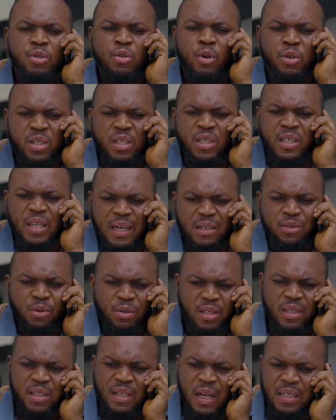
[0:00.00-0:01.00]
Your sister
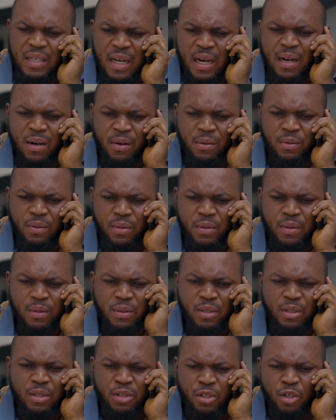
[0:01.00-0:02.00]
there around.
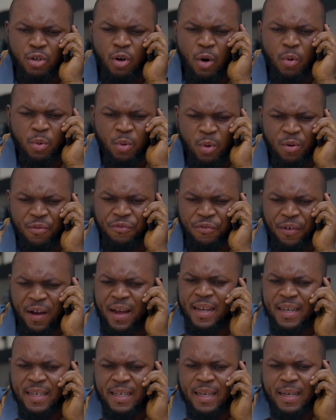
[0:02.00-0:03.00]
She come with one
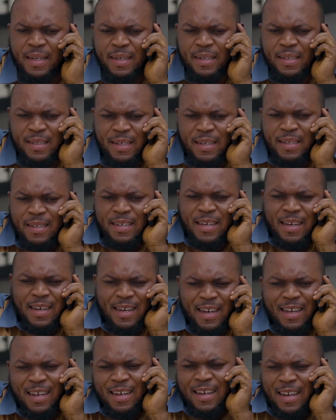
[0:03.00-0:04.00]
fine girl. Say the
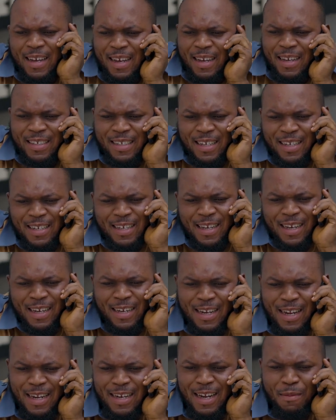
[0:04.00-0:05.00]

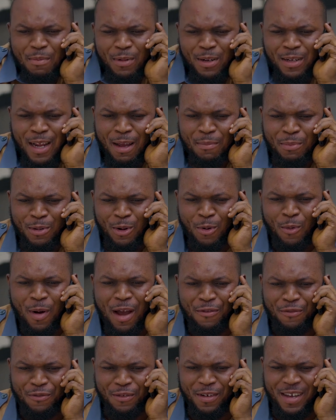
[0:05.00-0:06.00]
girl not be your
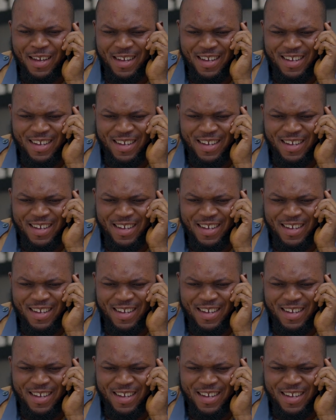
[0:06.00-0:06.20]
wife.